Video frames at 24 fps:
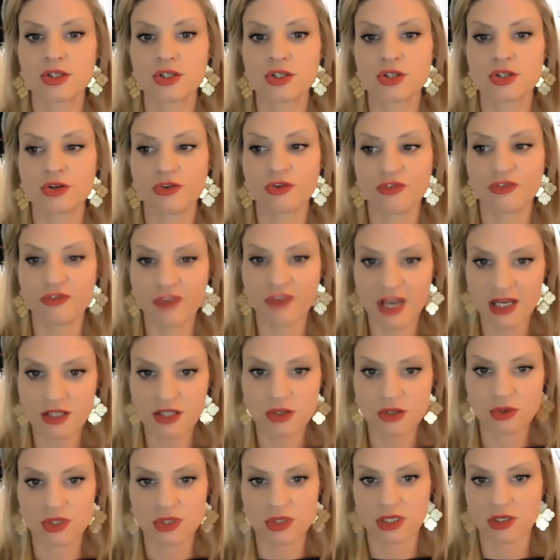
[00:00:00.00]
to face
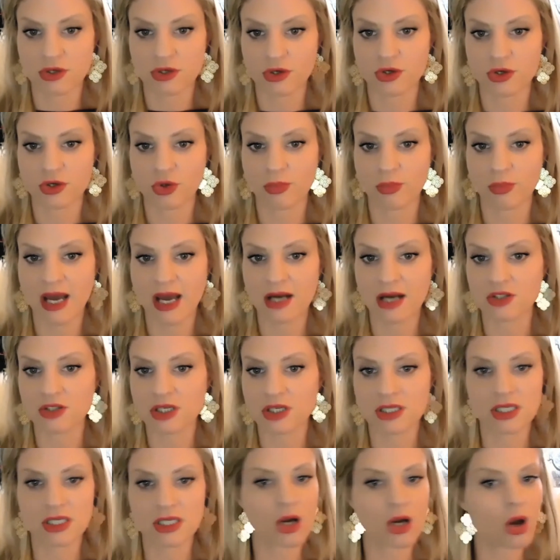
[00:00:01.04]
those internal battles,
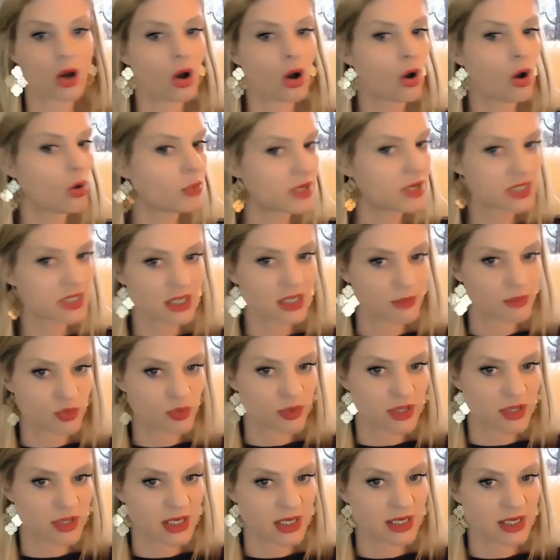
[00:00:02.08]
because it always comes
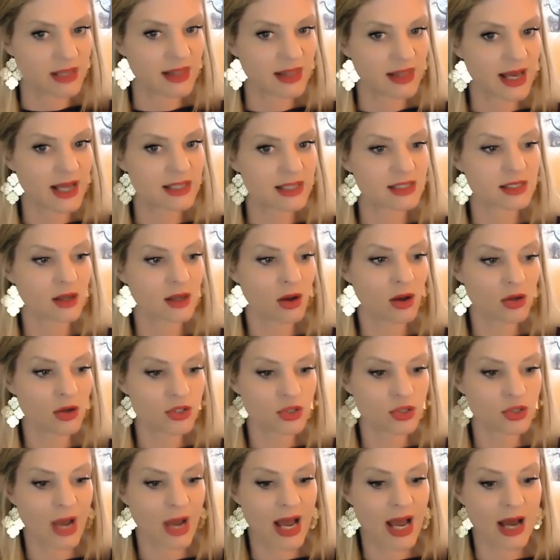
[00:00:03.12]
within. And that's
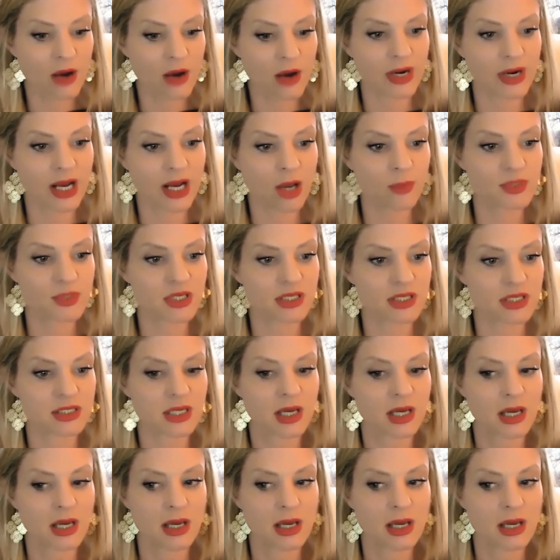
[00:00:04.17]
also how it helps us